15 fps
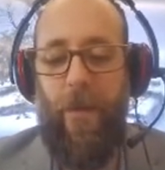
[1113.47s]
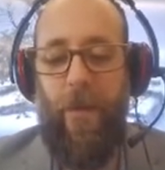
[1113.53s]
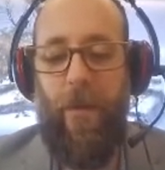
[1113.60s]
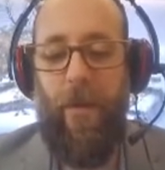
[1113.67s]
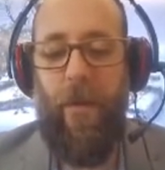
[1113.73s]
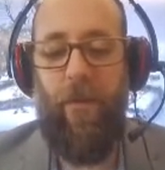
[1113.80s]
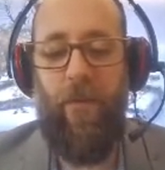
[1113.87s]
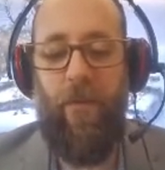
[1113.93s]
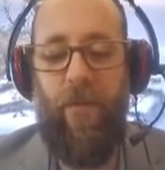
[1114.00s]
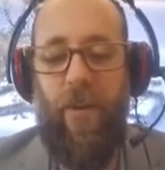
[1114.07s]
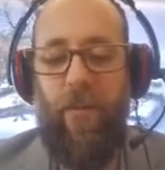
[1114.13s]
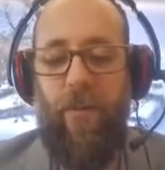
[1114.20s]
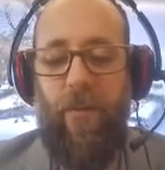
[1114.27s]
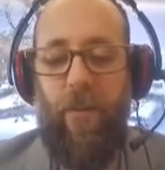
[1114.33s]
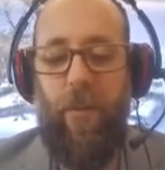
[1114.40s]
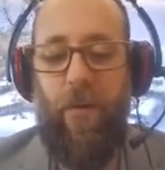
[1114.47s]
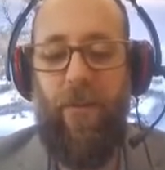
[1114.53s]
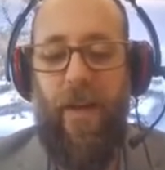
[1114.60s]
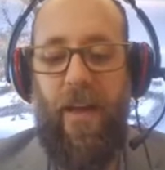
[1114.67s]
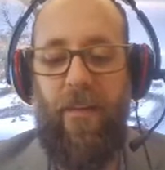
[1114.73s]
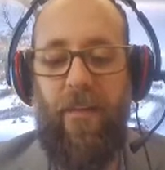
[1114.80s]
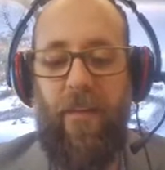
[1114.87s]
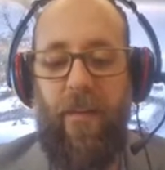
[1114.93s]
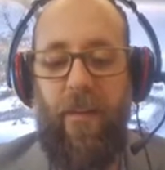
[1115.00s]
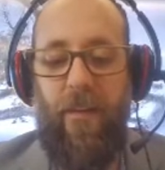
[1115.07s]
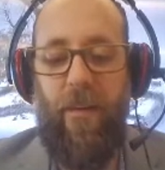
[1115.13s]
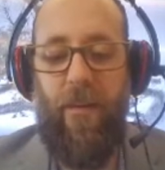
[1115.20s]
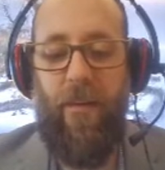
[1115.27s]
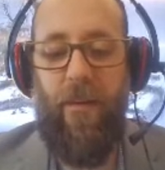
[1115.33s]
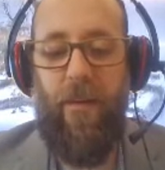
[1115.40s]
His traces were fastened,
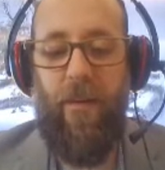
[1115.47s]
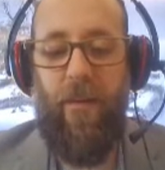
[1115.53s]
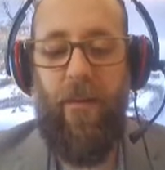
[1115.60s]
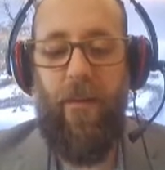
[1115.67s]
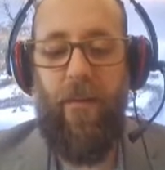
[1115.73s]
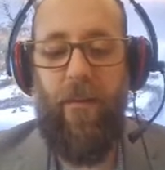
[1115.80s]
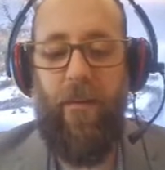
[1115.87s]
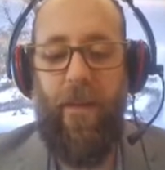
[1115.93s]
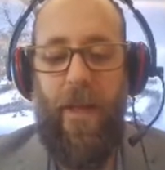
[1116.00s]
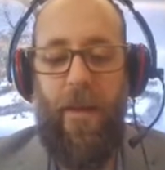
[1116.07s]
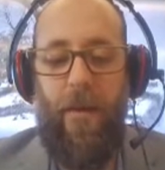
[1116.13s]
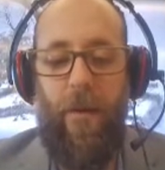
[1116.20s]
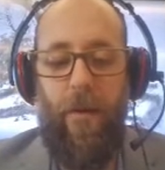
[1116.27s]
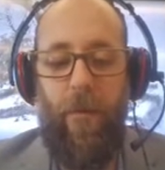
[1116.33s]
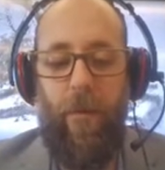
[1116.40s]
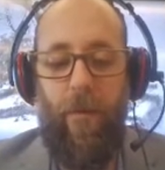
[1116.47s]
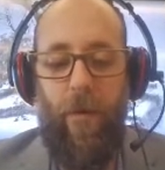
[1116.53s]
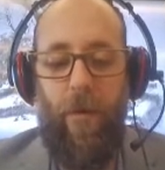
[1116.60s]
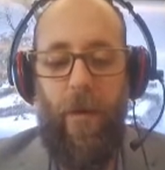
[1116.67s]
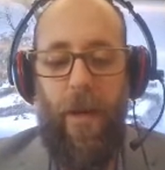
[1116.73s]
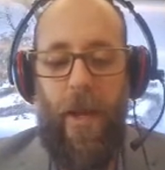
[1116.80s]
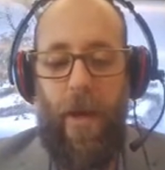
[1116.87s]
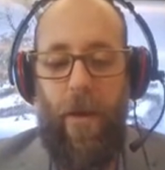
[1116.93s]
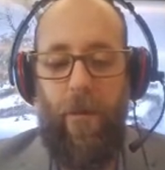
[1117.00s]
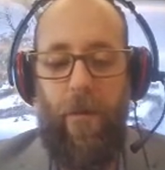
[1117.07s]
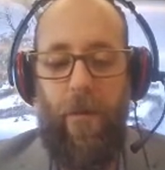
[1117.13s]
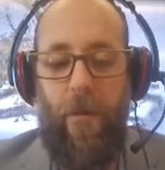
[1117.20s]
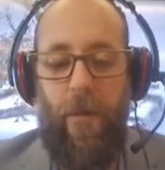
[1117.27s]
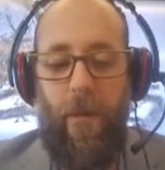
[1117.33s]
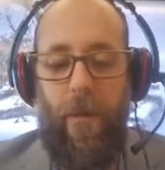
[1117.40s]
the sled broken out,
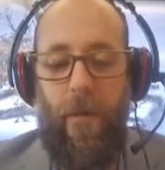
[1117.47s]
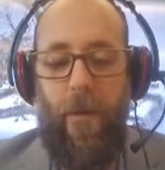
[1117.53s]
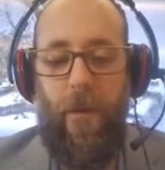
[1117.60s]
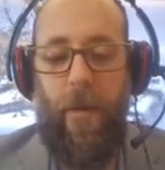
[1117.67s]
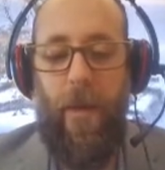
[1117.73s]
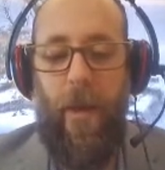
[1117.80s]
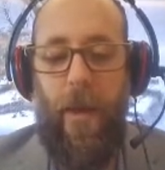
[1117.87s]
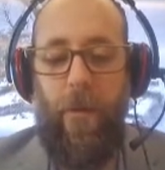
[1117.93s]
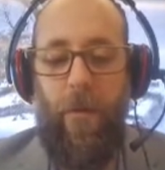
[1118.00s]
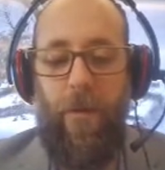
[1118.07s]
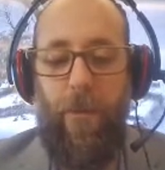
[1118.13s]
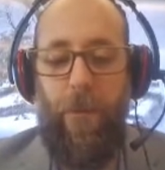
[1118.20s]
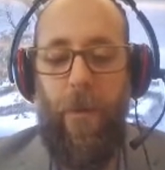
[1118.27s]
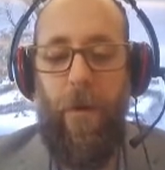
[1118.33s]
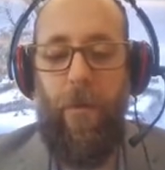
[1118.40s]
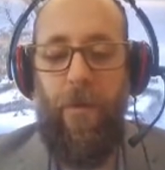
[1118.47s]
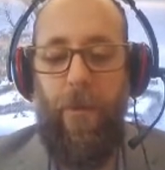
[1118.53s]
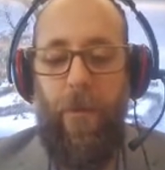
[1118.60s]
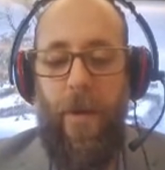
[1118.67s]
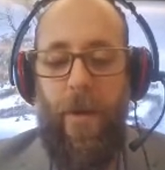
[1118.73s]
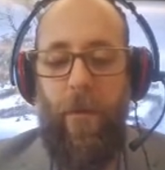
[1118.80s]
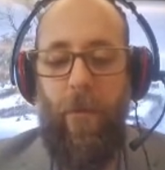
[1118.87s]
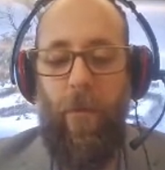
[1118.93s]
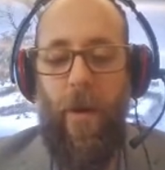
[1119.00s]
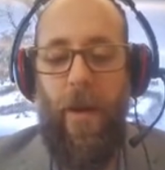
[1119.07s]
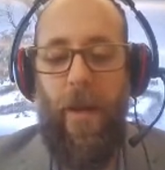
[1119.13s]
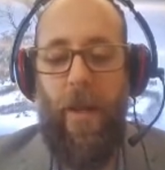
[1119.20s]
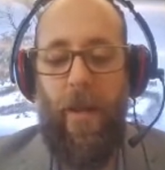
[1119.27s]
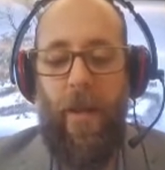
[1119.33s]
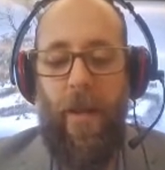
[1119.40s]
and with both men
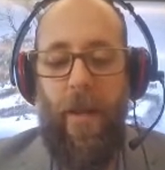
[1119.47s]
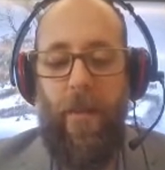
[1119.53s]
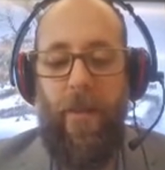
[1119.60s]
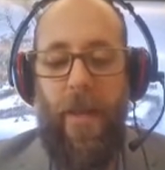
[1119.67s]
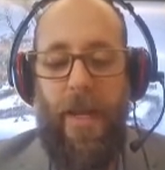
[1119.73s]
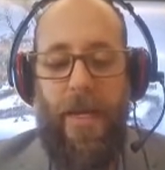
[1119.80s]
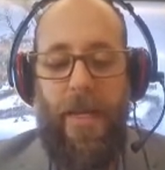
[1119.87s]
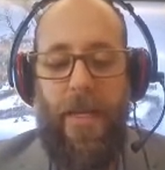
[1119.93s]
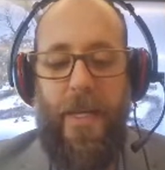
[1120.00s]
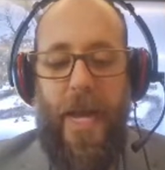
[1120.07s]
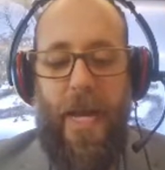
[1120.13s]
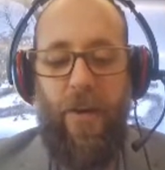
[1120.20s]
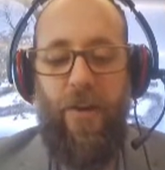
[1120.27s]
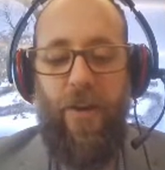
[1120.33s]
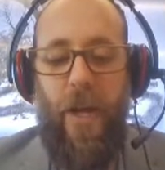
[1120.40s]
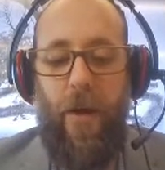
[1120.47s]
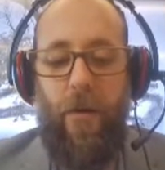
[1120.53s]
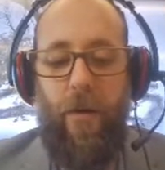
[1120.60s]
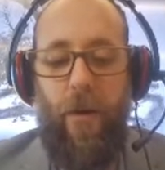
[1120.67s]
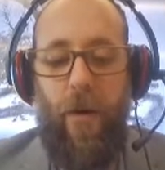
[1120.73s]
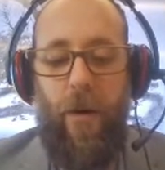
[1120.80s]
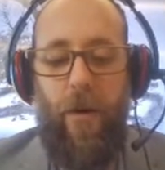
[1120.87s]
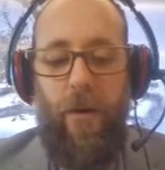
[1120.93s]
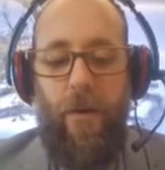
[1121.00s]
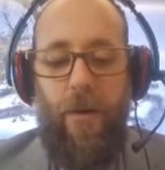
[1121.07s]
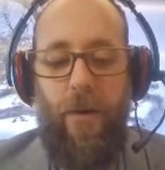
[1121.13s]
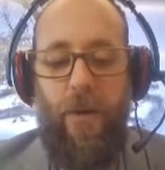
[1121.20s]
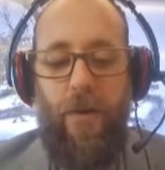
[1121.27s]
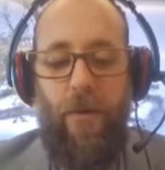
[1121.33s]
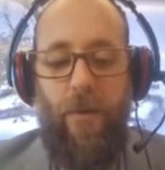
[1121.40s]
running, they dashed out
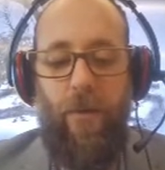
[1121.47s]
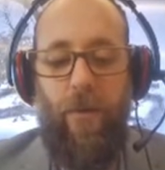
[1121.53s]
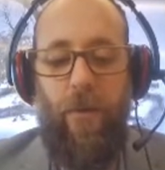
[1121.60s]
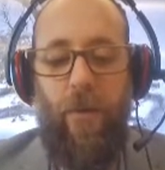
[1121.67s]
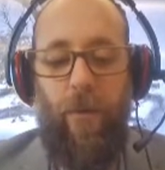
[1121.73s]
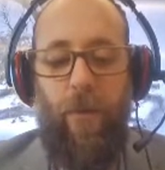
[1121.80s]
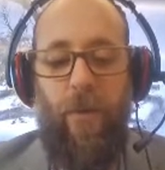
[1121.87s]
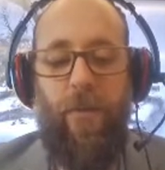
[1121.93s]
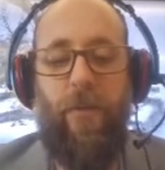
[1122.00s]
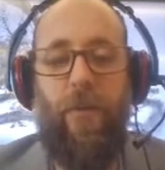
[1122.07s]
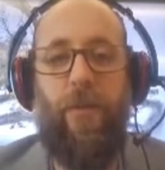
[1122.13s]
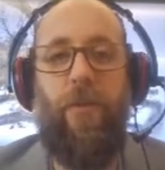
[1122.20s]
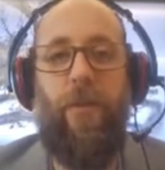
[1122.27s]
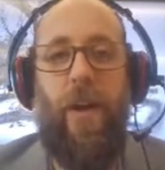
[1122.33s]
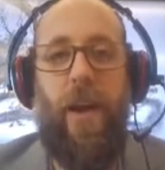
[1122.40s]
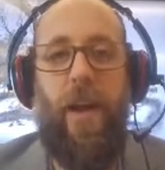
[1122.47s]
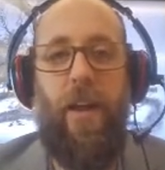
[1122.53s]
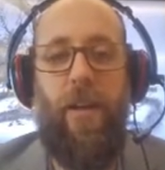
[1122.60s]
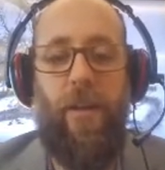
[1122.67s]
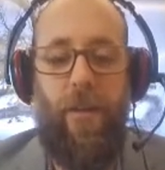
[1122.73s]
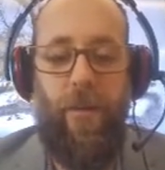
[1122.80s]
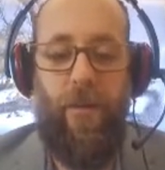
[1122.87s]
onto the river trail.